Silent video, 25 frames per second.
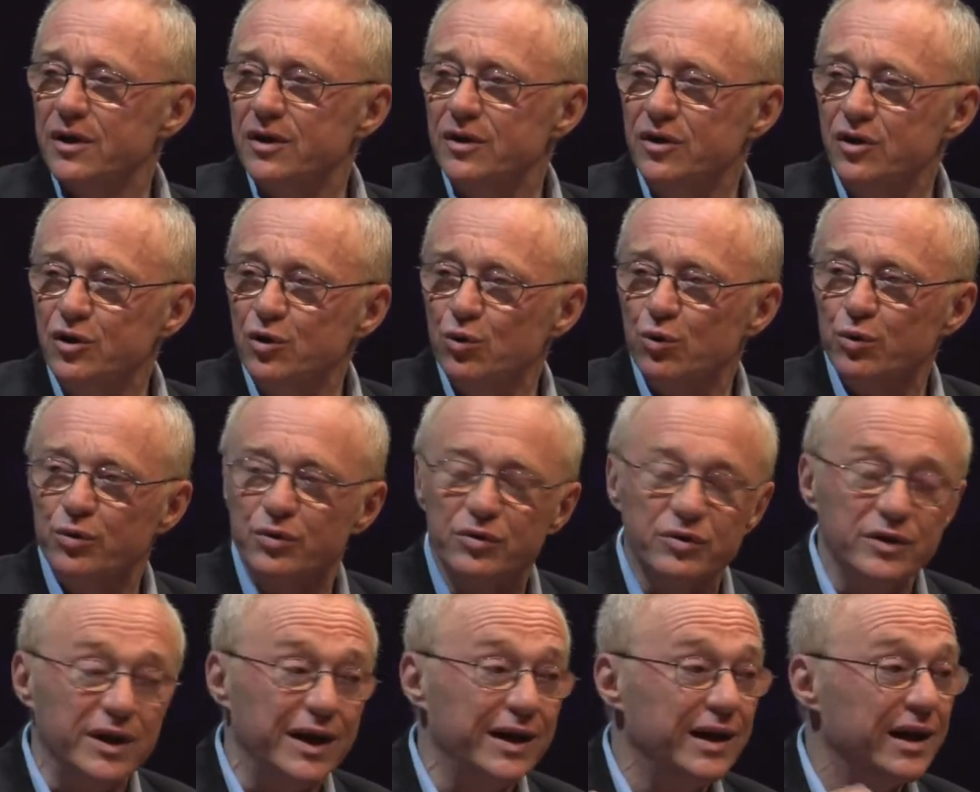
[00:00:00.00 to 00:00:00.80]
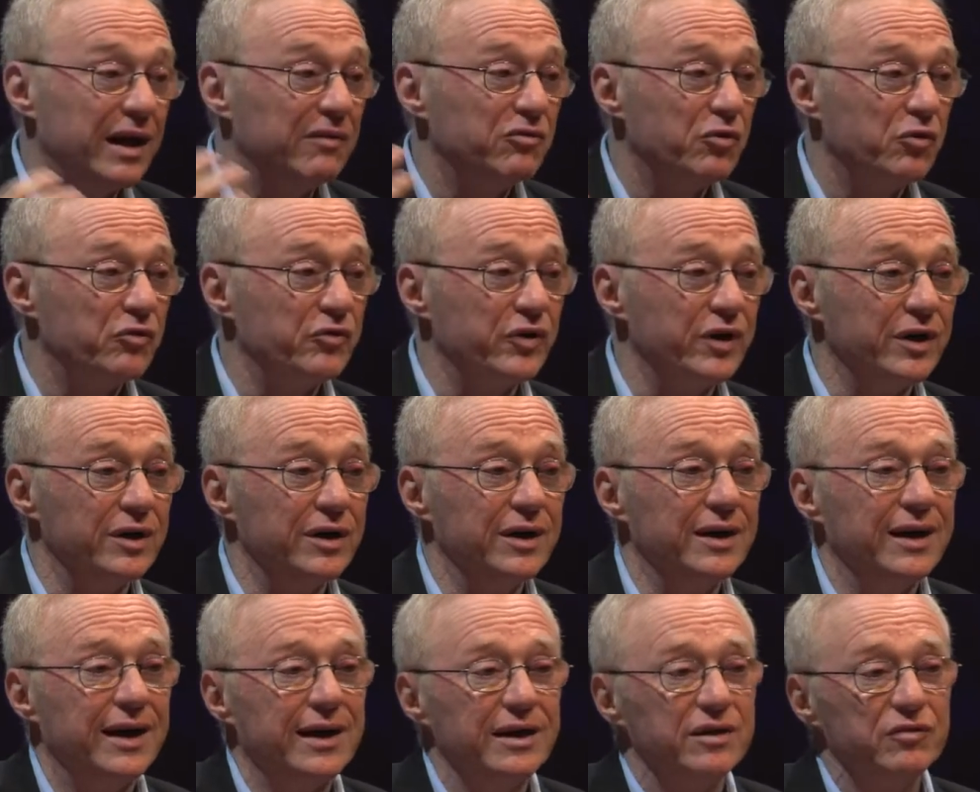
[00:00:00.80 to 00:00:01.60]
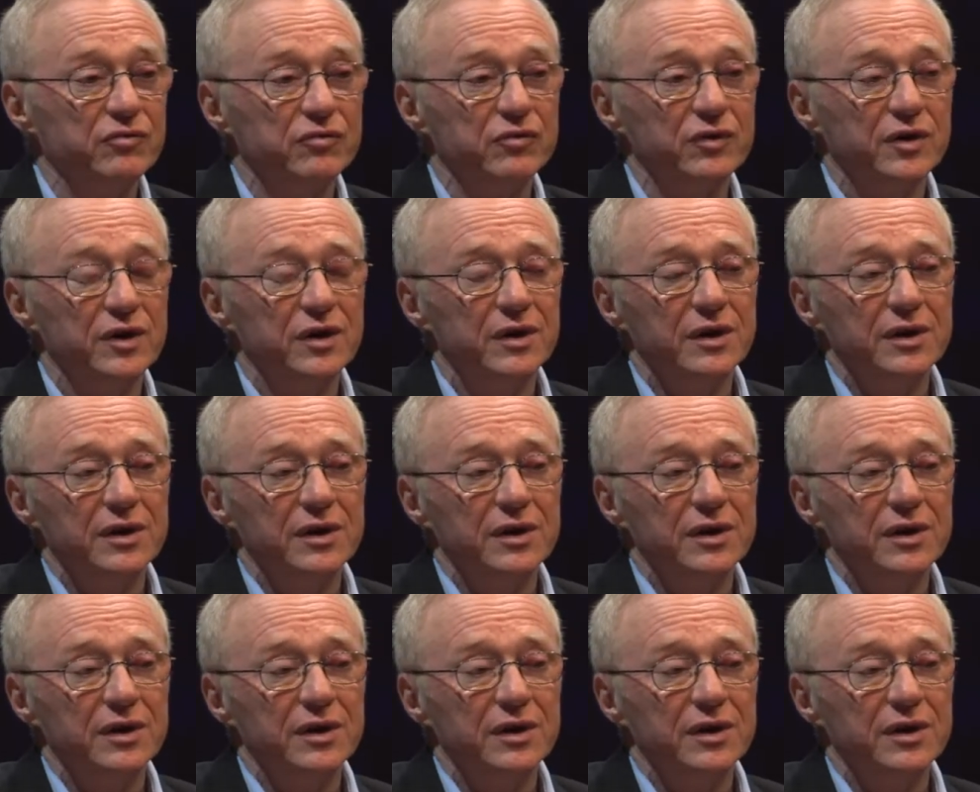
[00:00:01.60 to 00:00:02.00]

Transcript: youth, the love of her life.